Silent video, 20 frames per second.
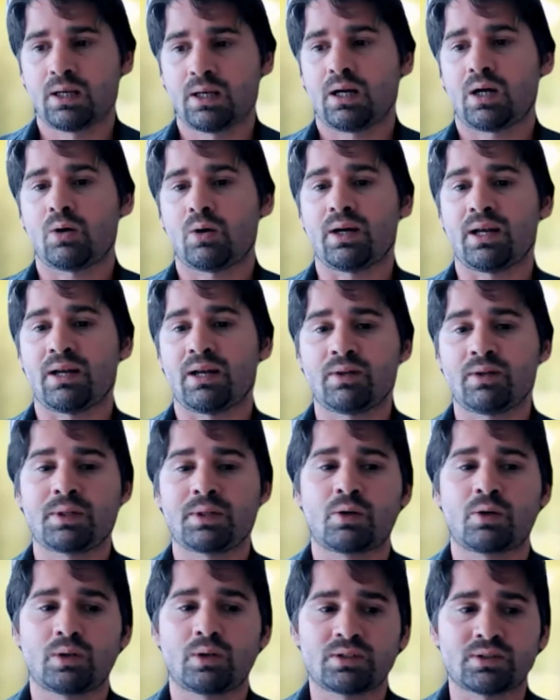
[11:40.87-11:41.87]
However,
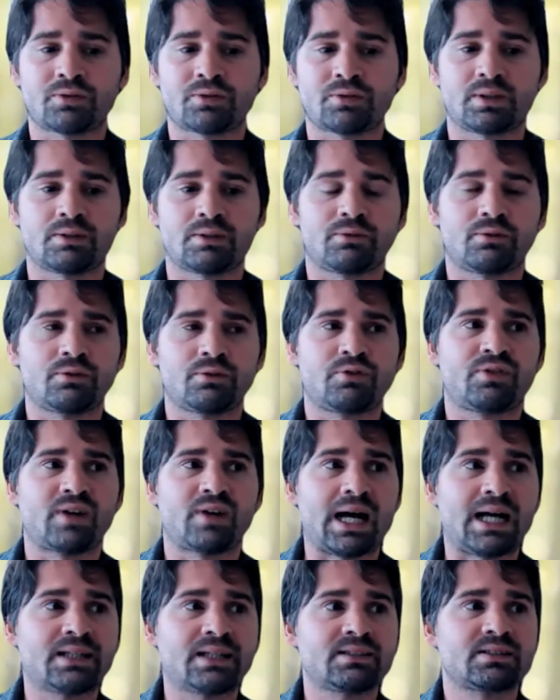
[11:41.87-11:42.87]
because of the
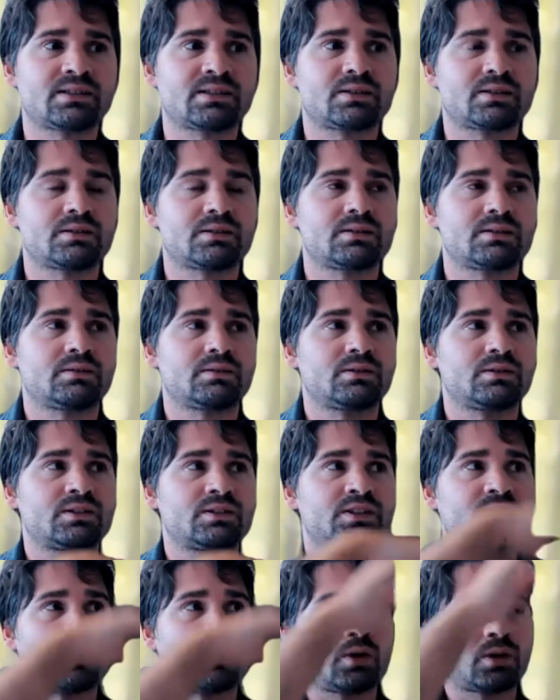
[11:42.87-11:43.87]
fast
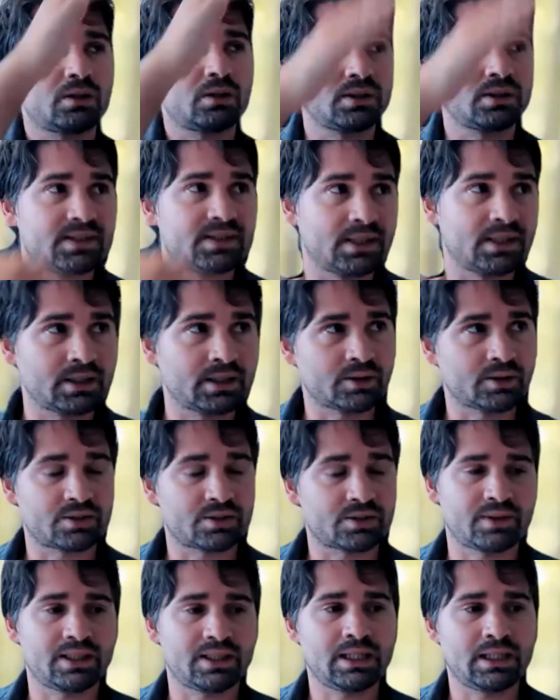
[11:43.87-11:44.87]
circles here in
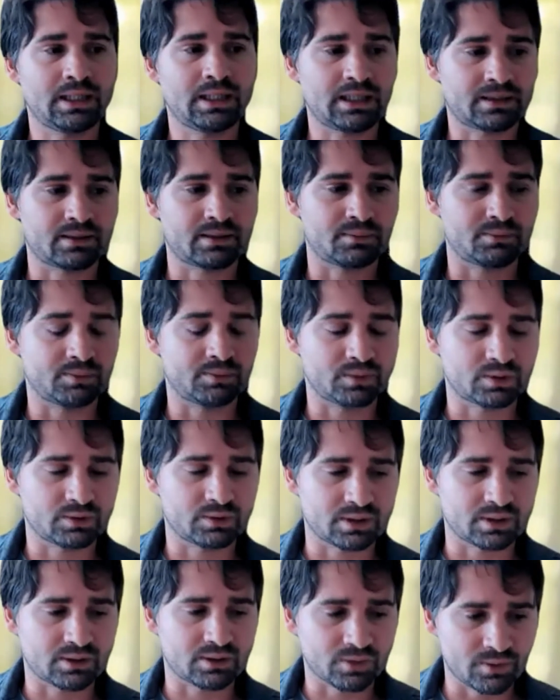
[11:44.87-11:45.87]
Australia, like
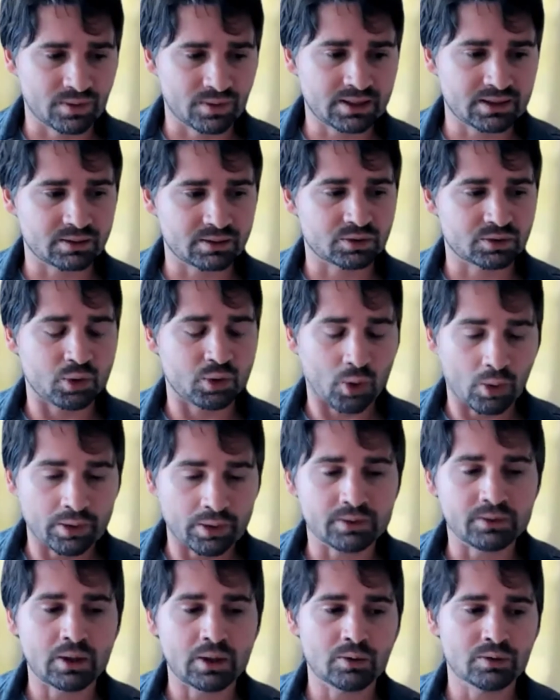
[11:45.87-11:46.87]
the quick
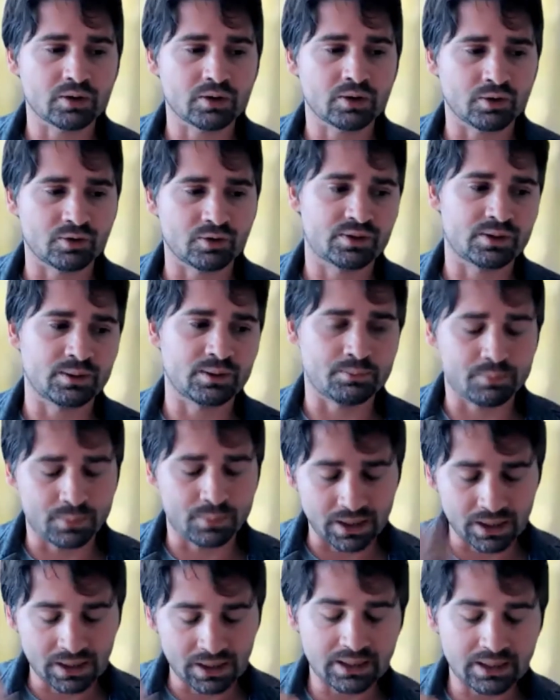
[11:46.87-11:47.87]
turnaround of the
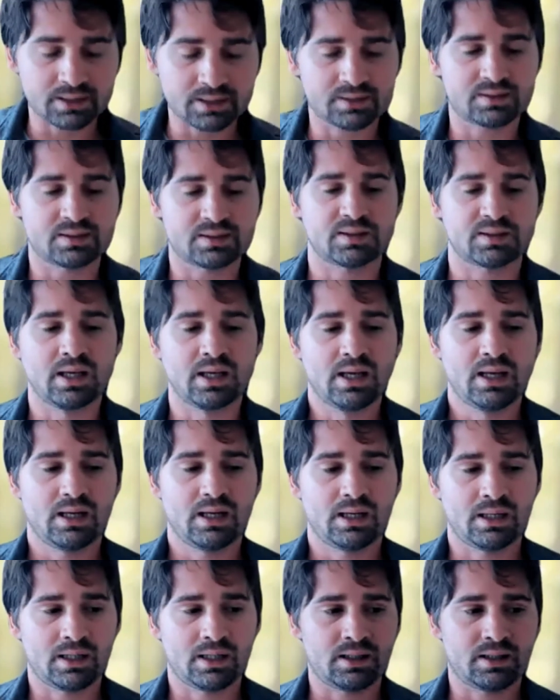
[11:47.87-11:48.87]
buildings,
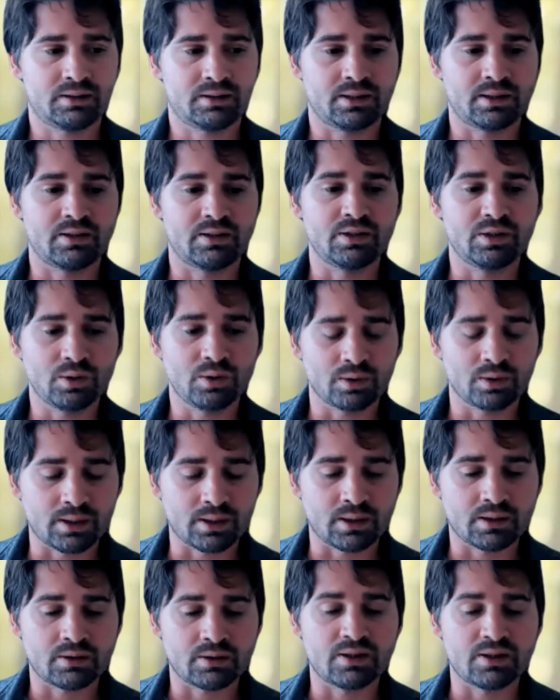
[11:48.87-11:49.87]

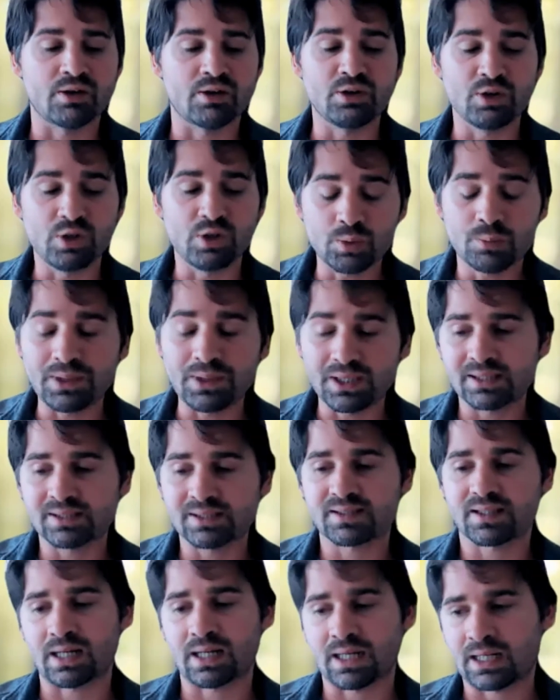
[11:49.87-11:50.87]
the new
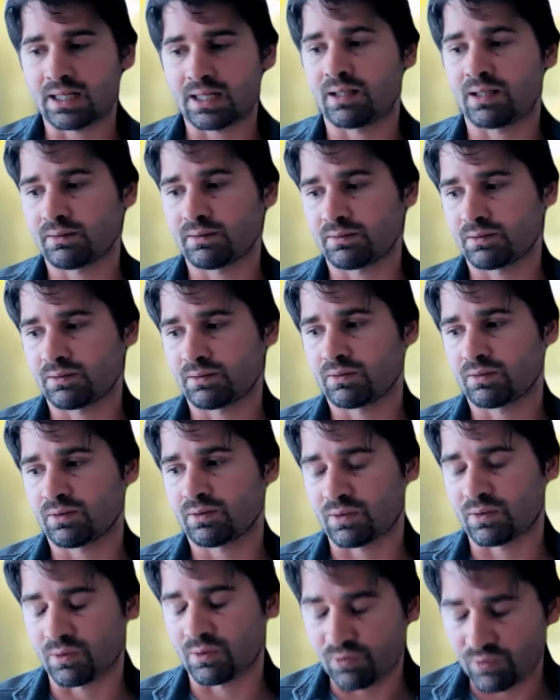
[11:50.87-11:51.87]
builds are
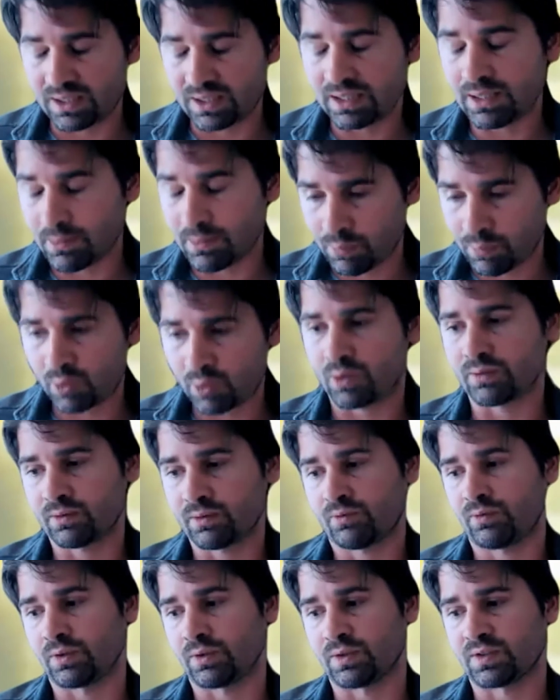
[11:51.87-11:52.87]
the really
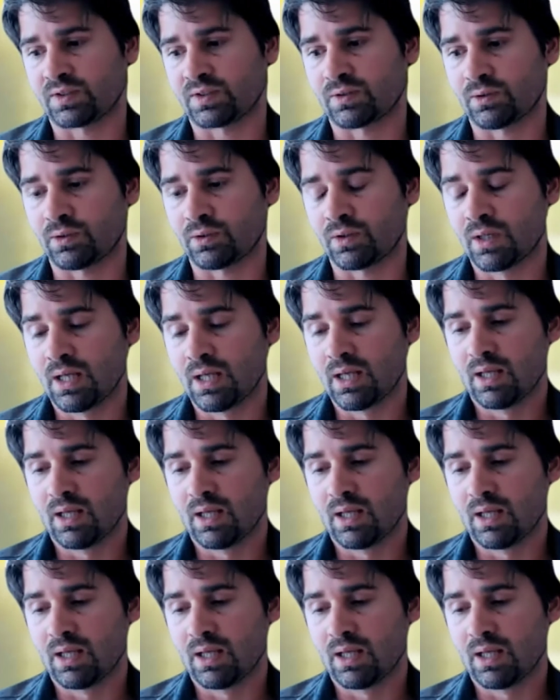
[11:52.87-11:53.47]
important ones. So